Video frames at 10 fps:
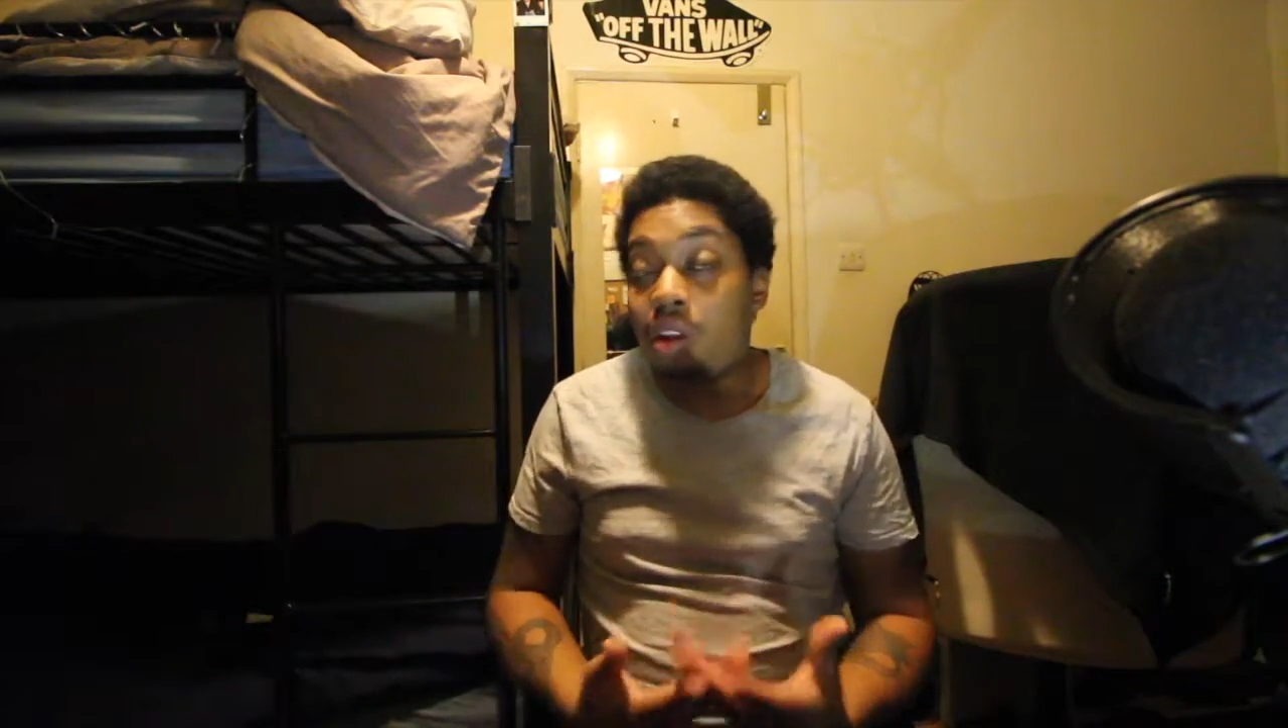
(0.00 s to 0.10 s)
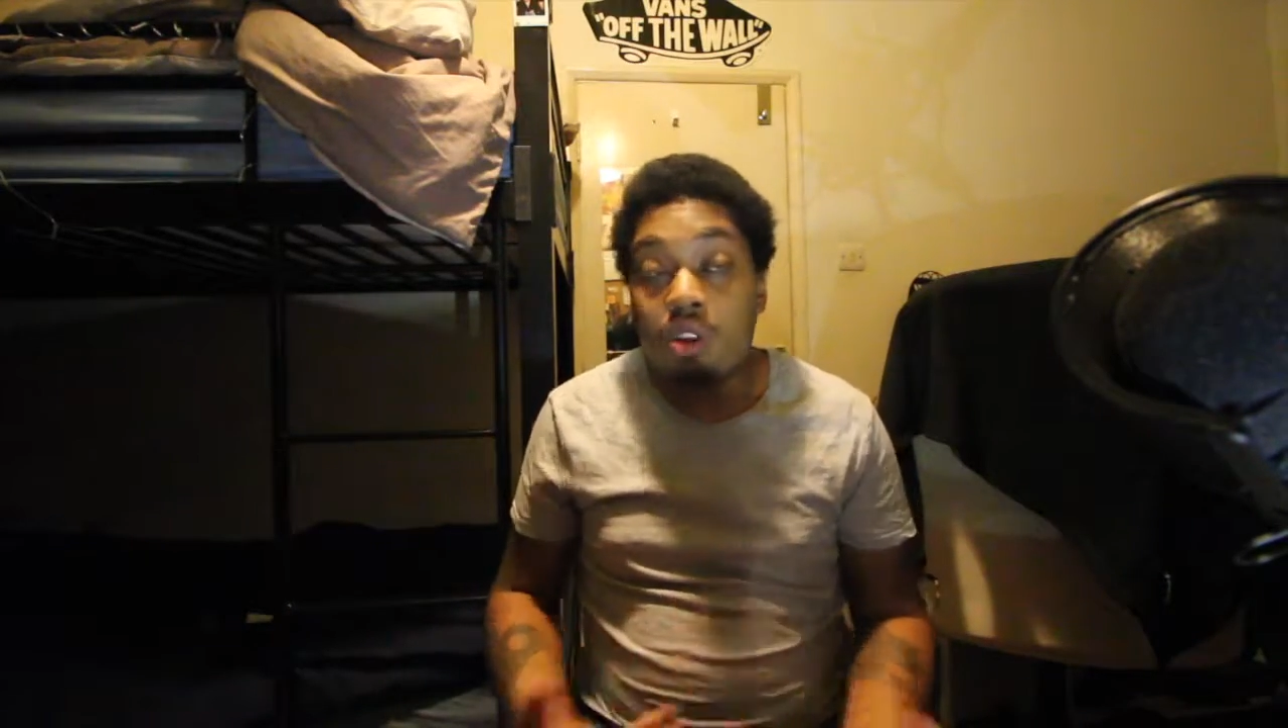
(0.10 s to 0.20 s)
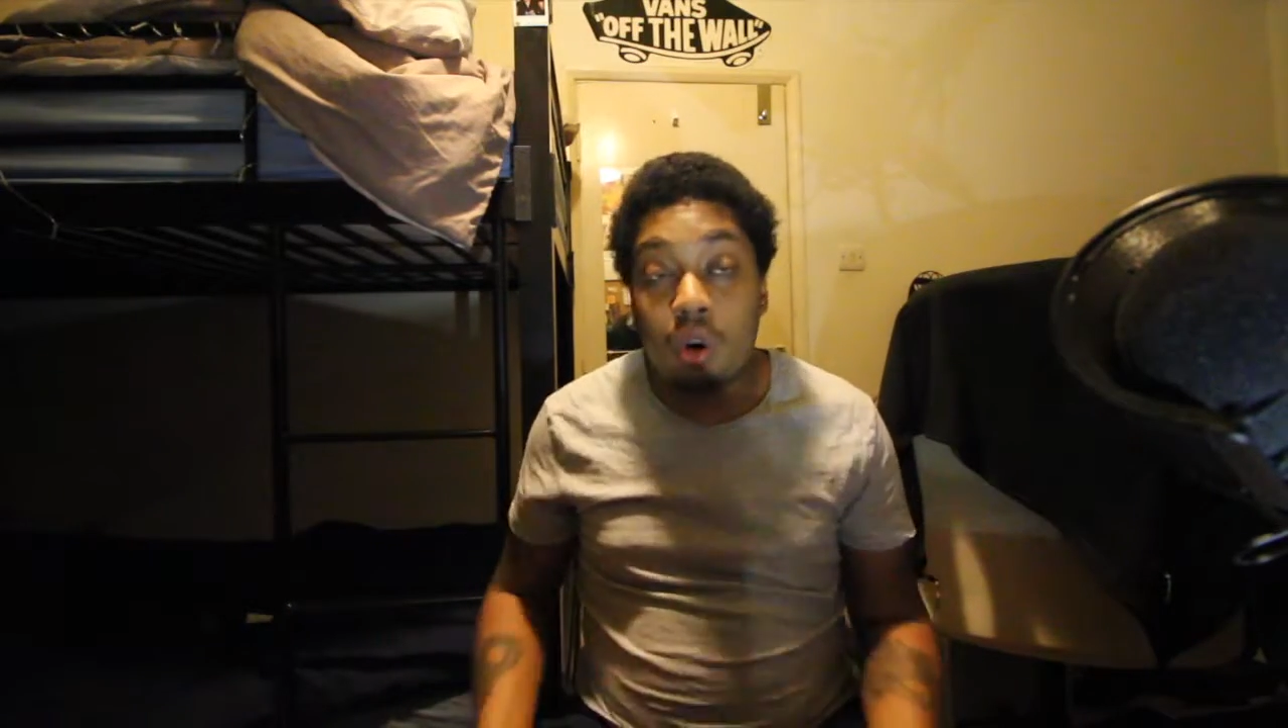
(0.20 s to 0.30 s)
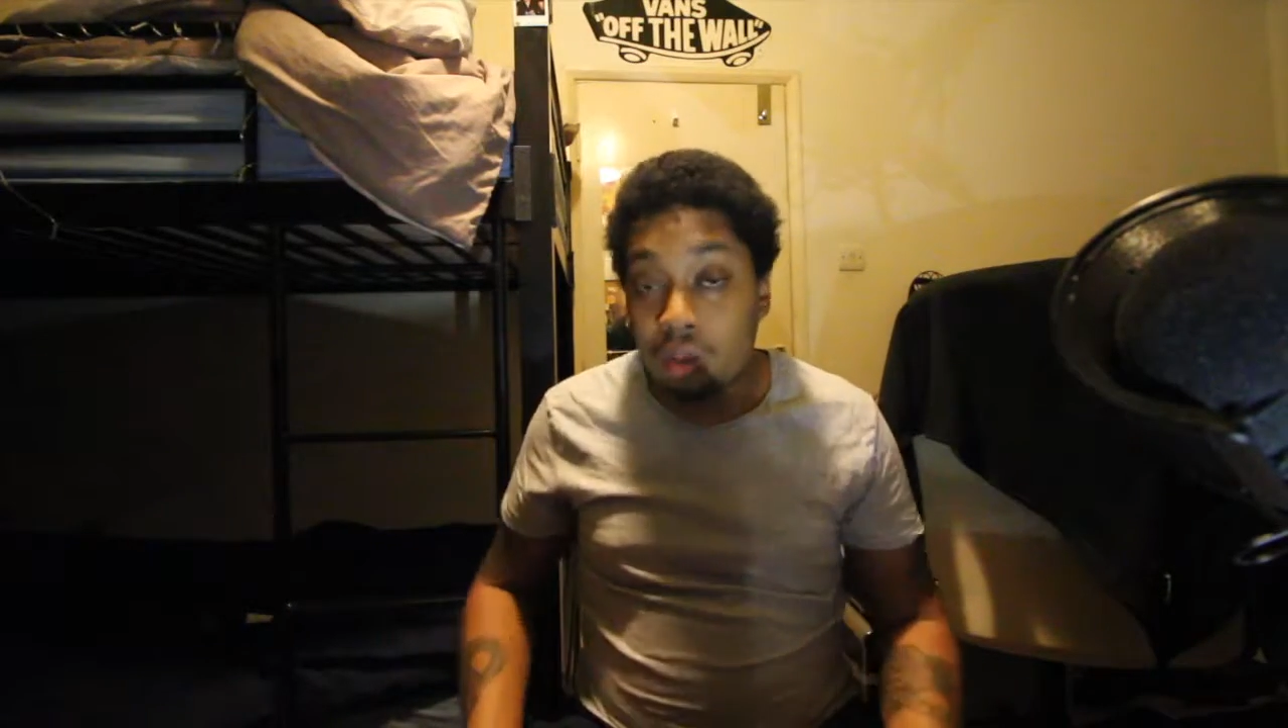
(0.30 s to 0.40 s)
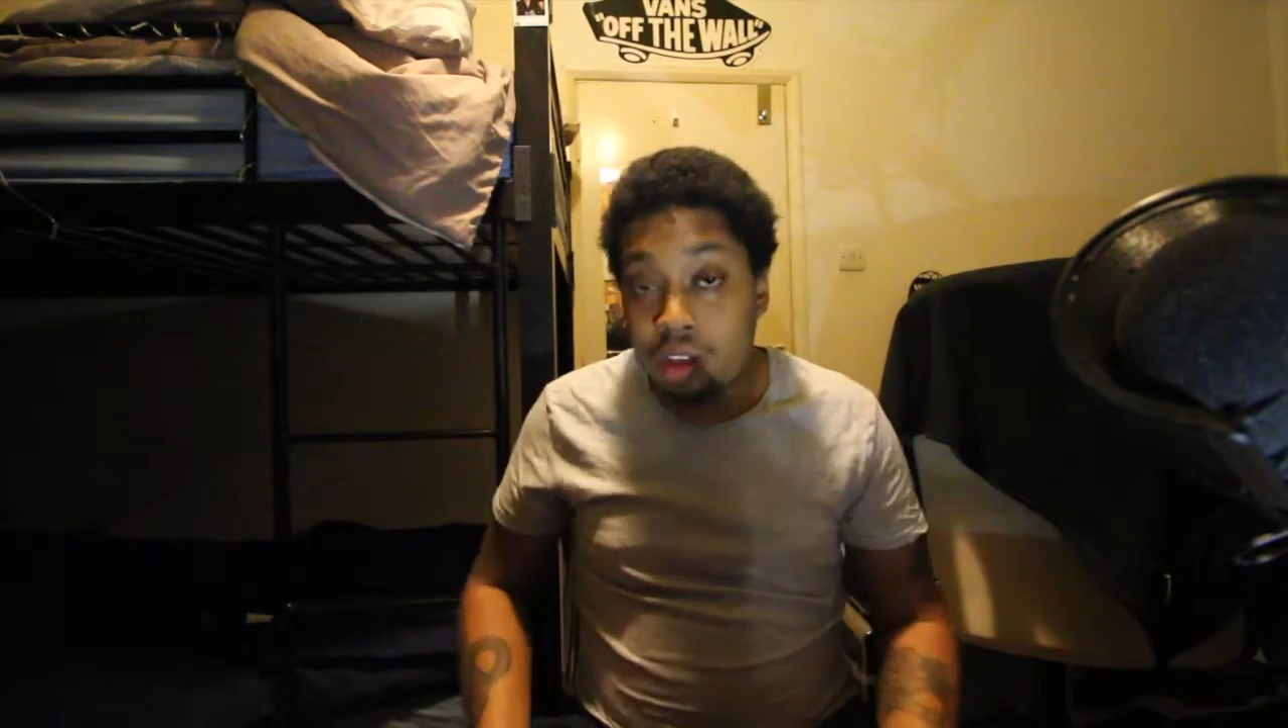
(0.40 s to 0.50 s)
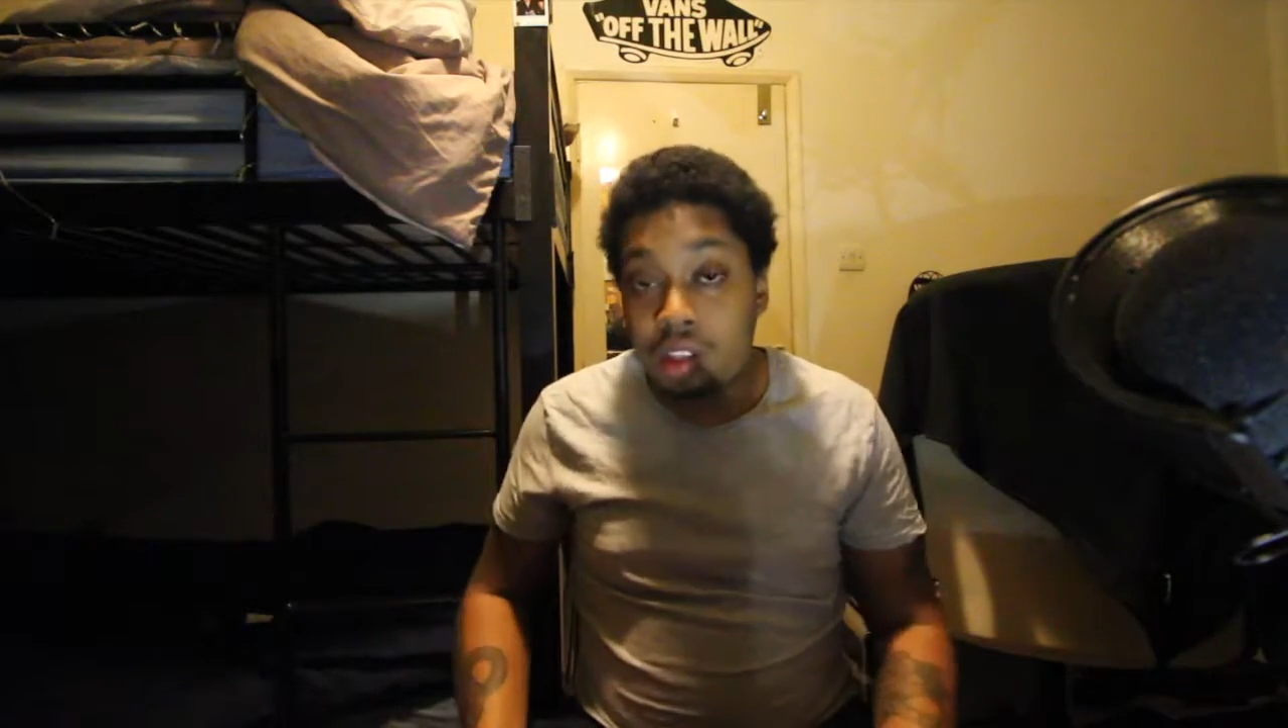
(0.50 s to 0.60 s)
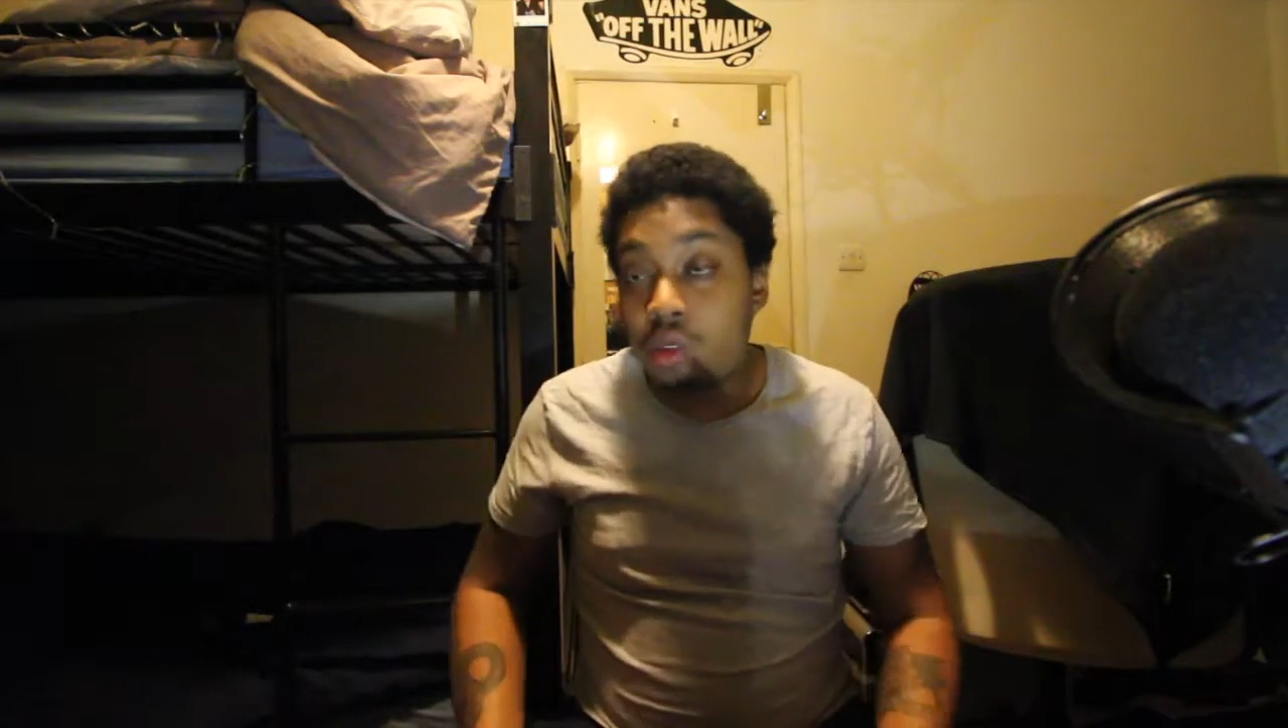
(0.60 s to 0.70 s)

the whole thing,